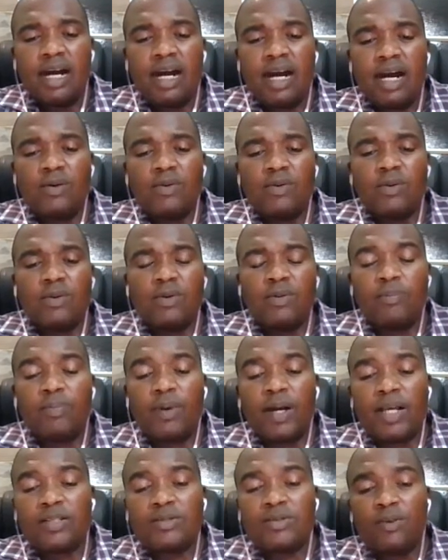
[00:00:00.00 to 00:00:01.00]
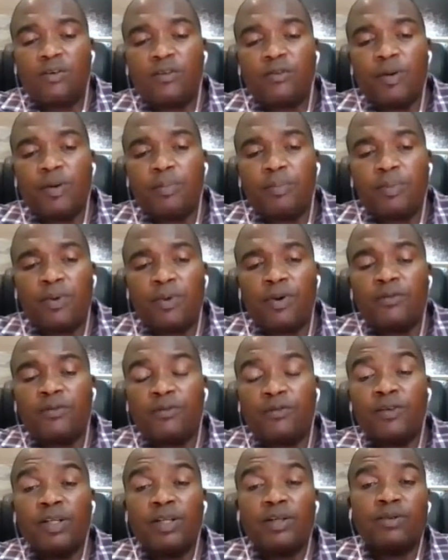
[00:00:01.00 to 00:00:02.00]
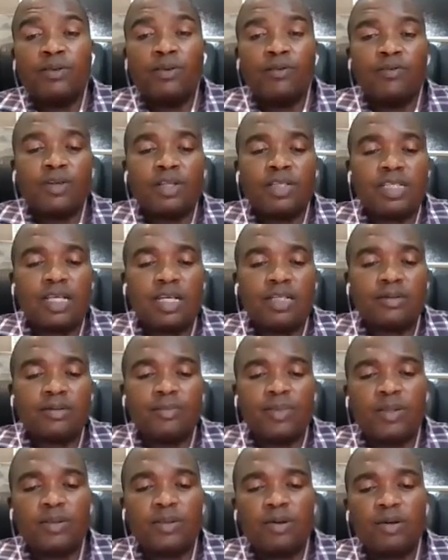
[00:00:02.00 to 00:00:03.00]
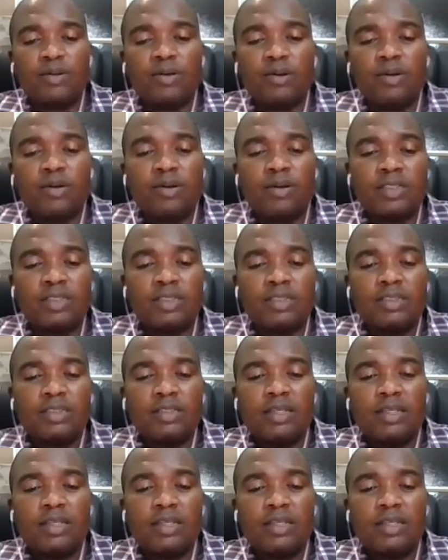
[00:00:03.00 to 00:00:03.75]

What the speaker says: are all parts of a broad field of research methodology.